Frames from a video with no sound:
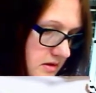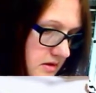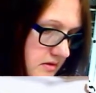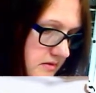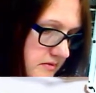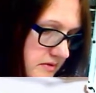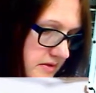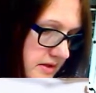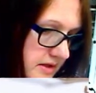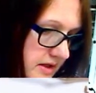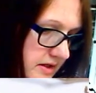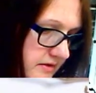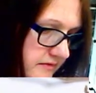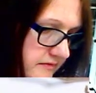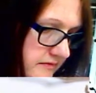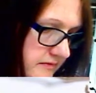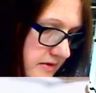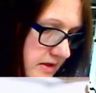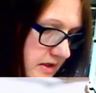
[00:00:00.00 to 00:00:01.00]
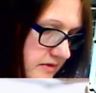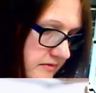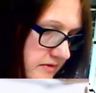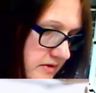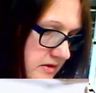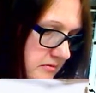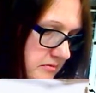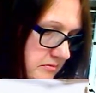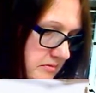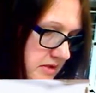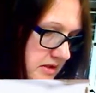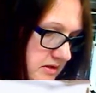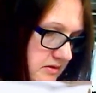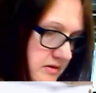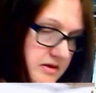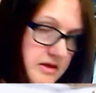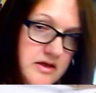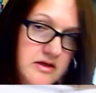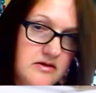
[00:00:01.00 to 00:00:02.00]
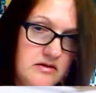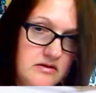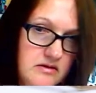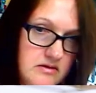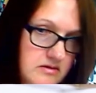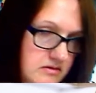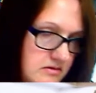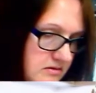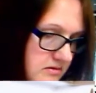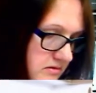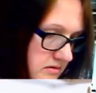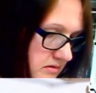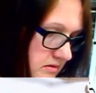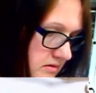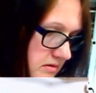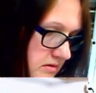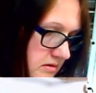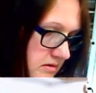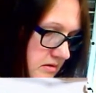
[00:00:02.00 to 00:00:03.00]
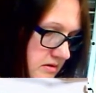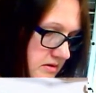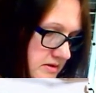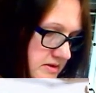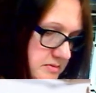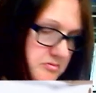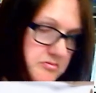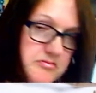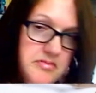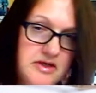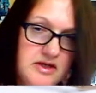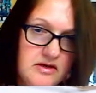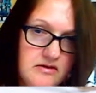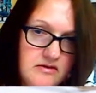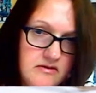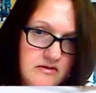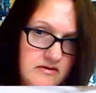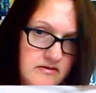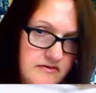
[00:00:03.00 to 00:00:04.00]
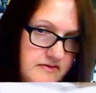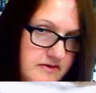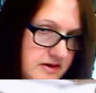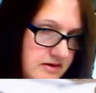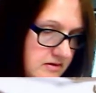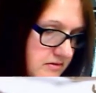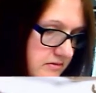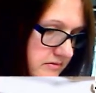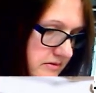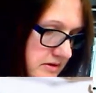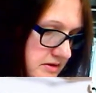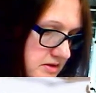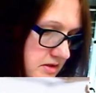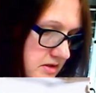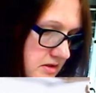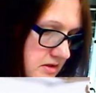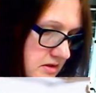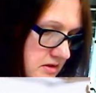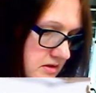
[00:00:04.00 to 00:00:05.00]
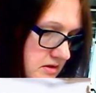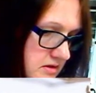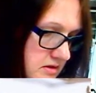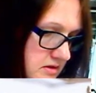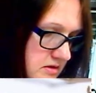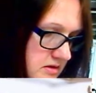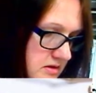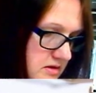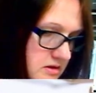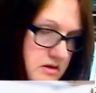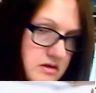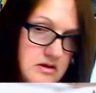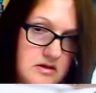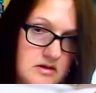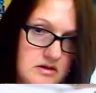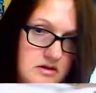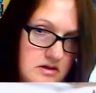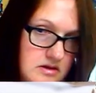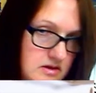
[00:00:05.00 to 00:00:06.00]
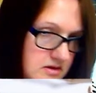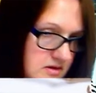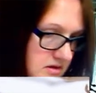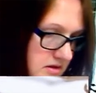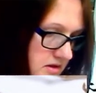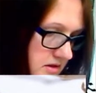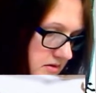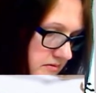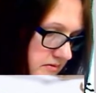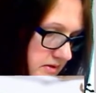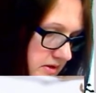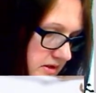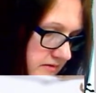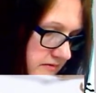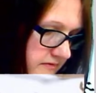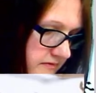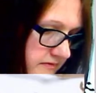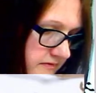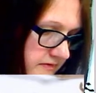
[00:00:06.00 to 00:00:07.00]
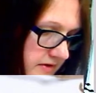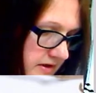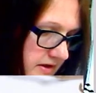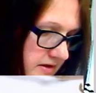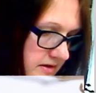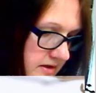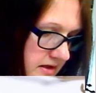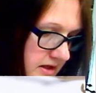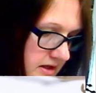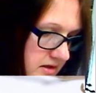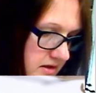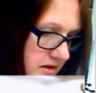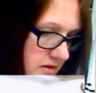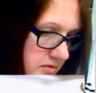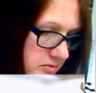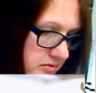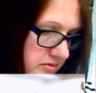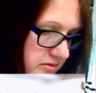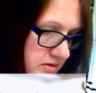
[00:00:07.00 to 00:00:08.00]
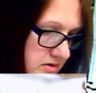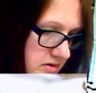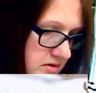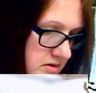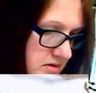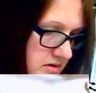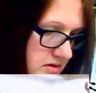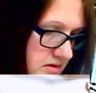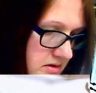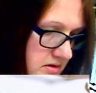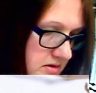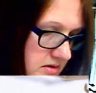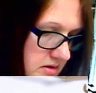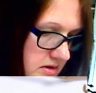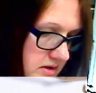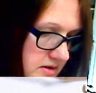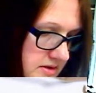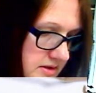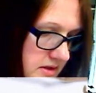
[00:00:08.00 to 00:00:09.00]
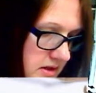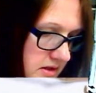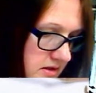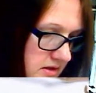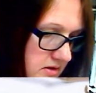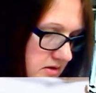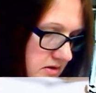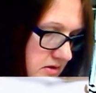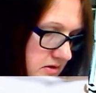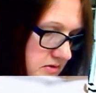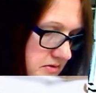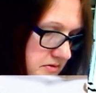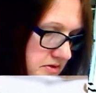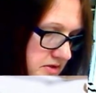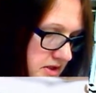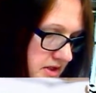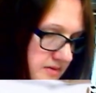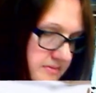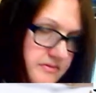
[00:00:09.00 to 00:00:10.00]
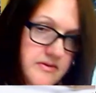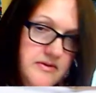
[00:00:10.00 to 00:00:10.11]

We have kind of in the middle here, this bigger feather region. And we can fade that upward. I did like a U shape.